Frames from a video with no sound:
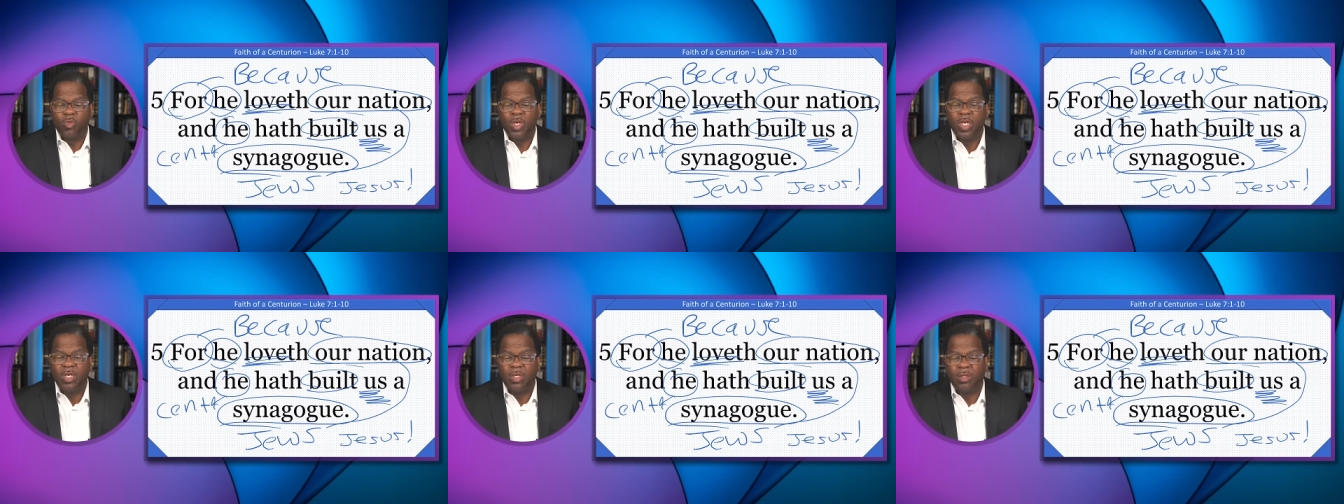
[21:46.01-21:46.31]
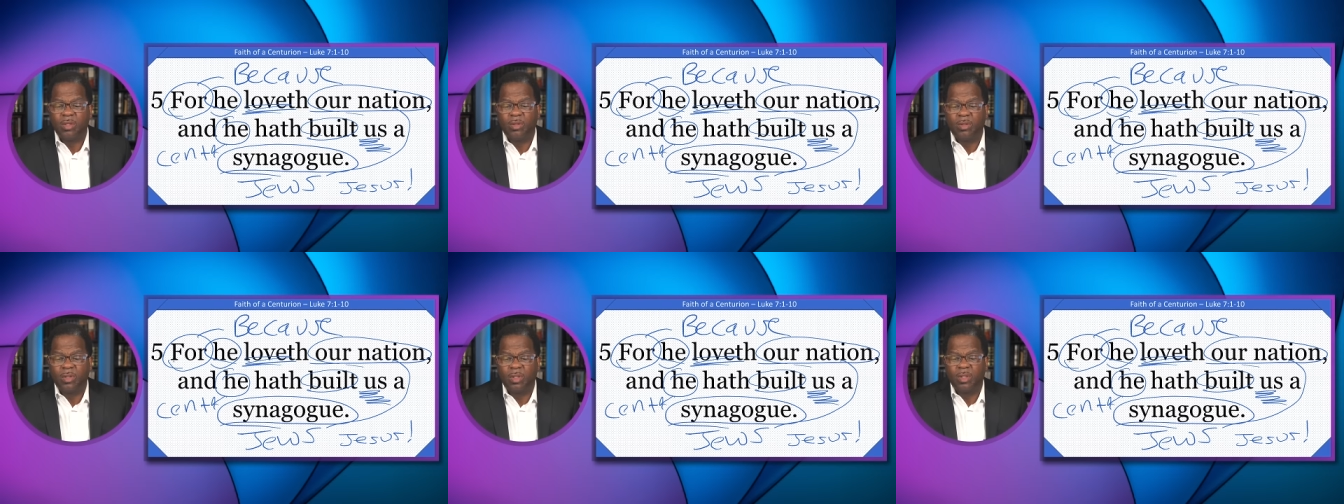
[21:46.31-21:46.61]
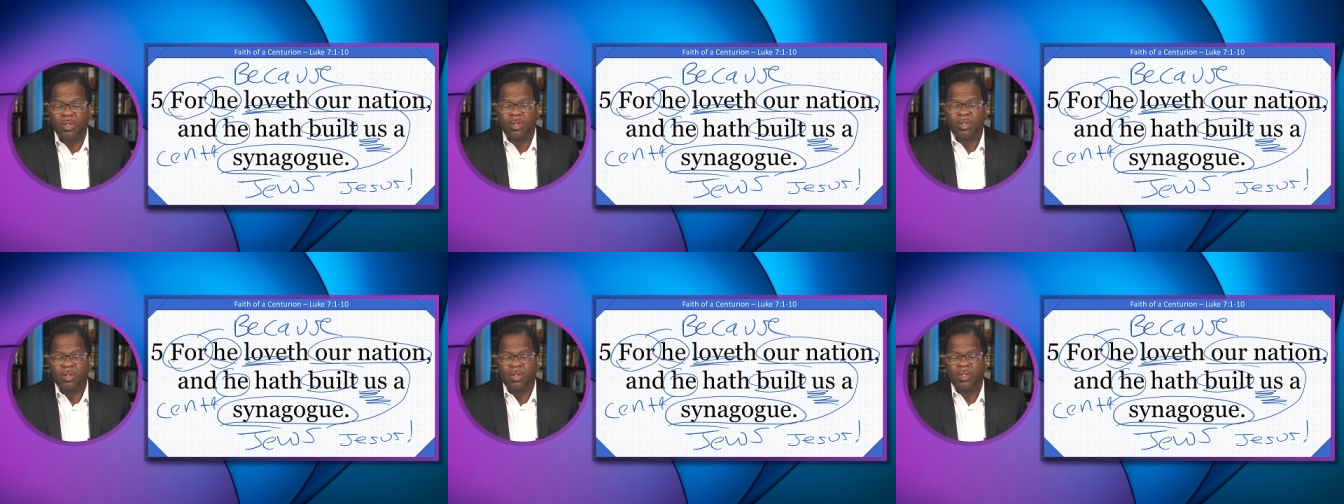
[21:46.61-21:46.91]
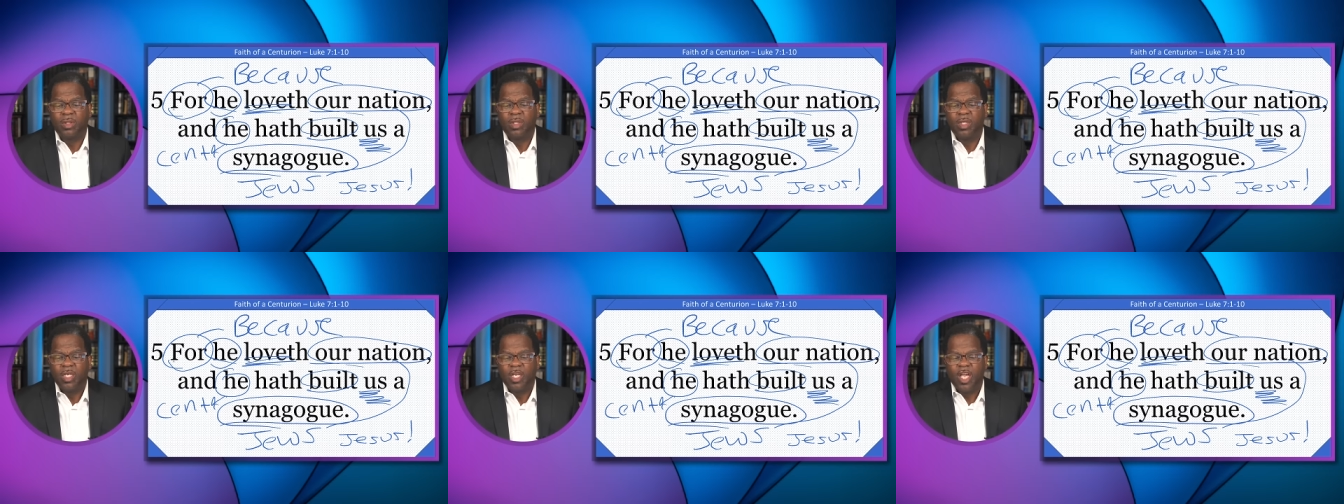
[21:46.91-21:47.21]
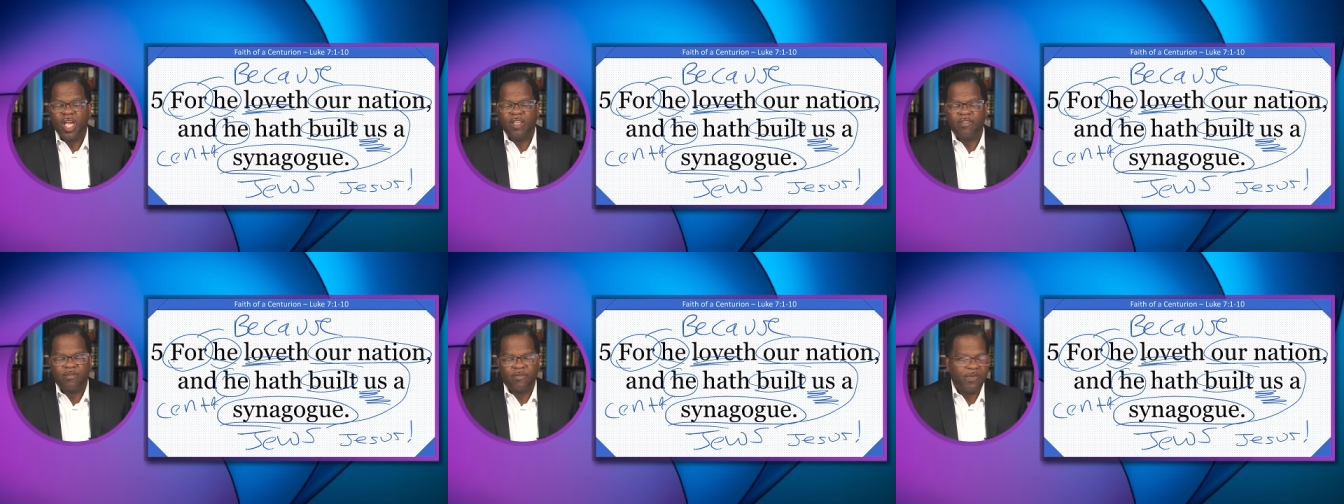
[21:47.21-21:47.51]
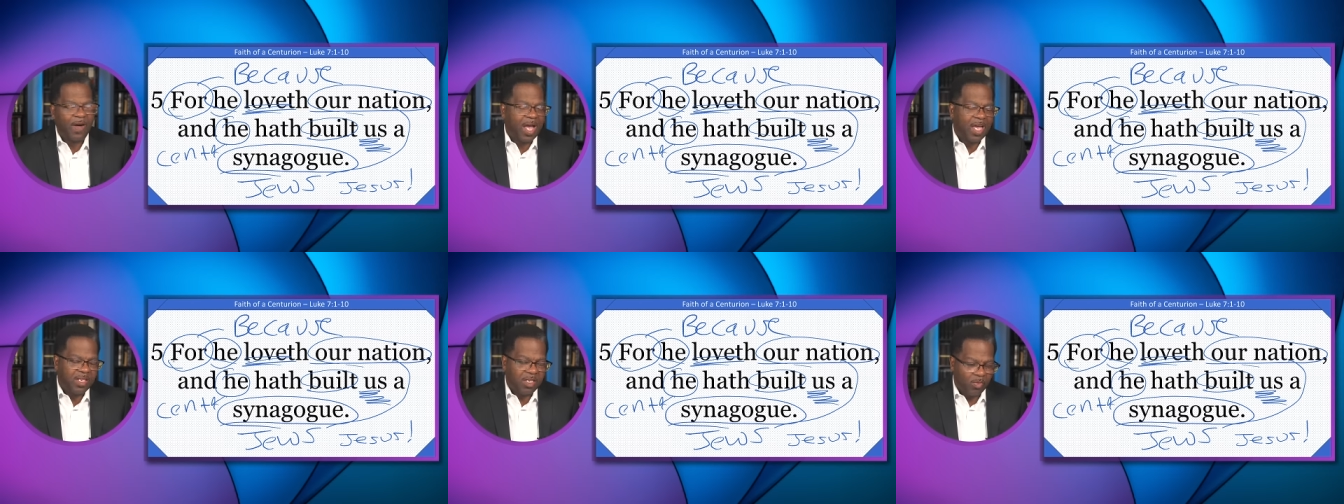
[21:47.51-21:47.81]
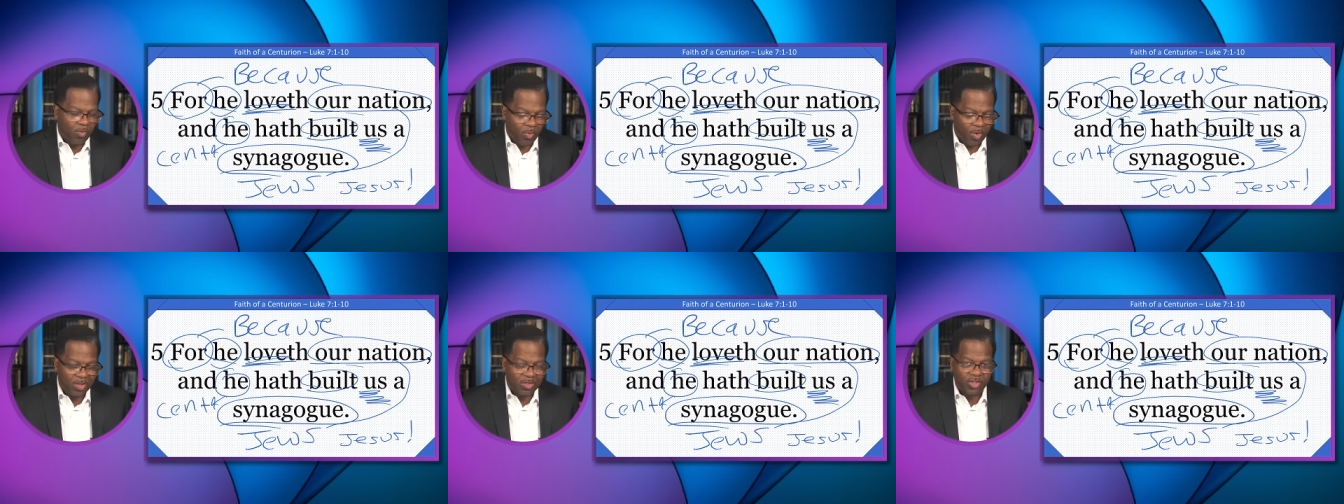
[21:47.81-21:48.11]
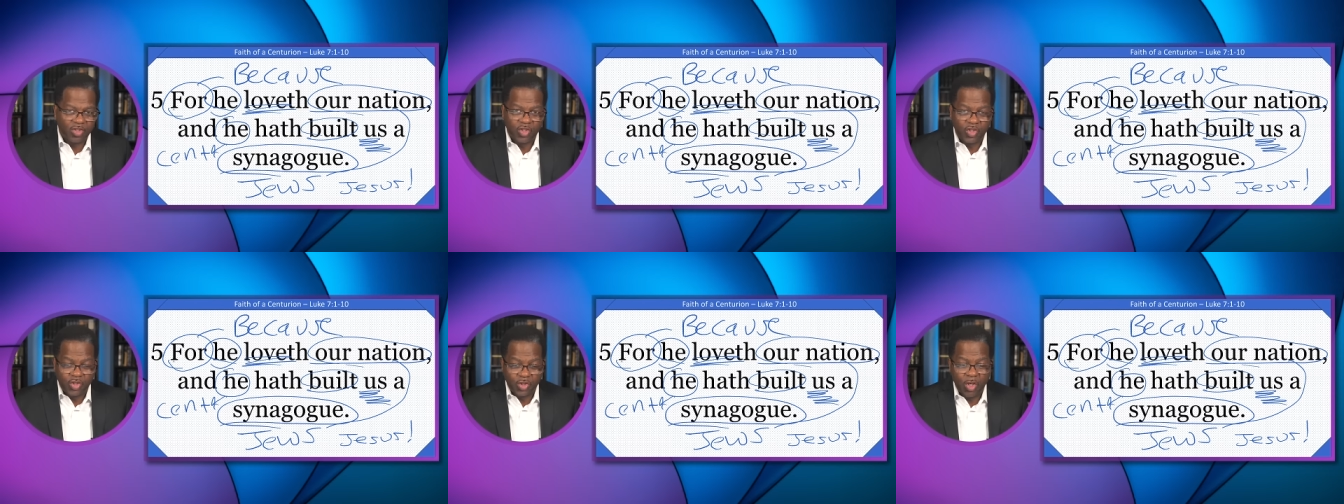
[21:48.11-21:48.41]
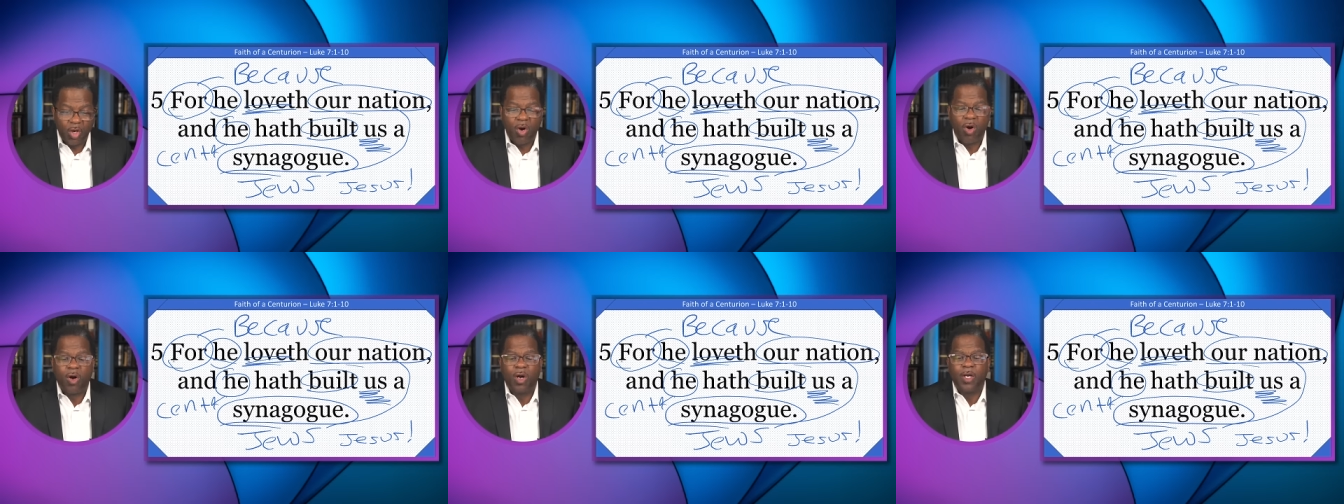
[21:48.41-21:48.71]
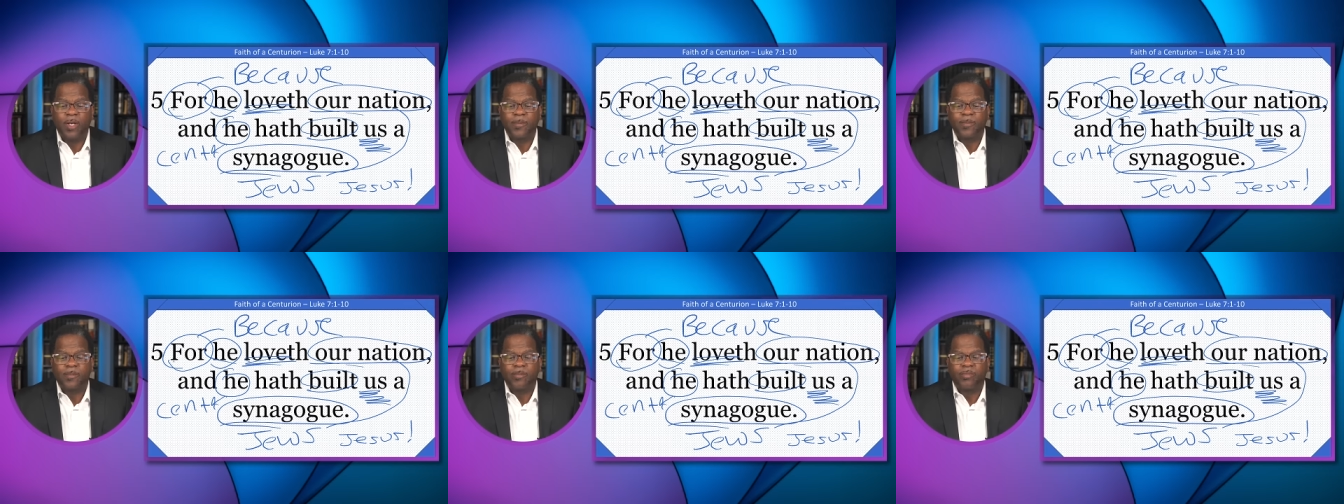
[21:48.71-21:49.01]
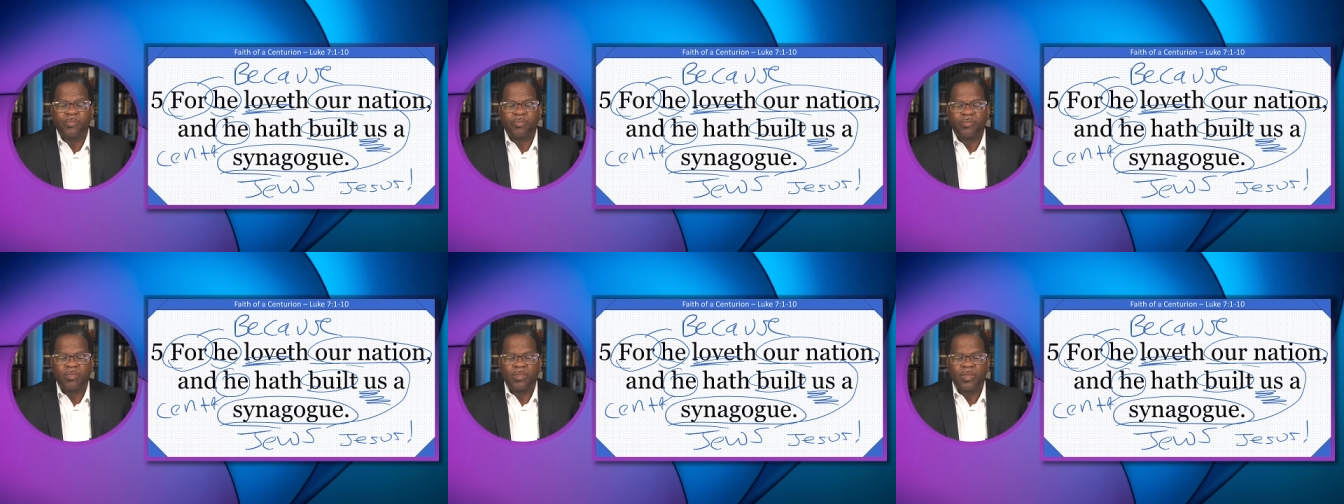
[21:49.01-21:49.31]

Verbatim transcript: will and finding one's joy,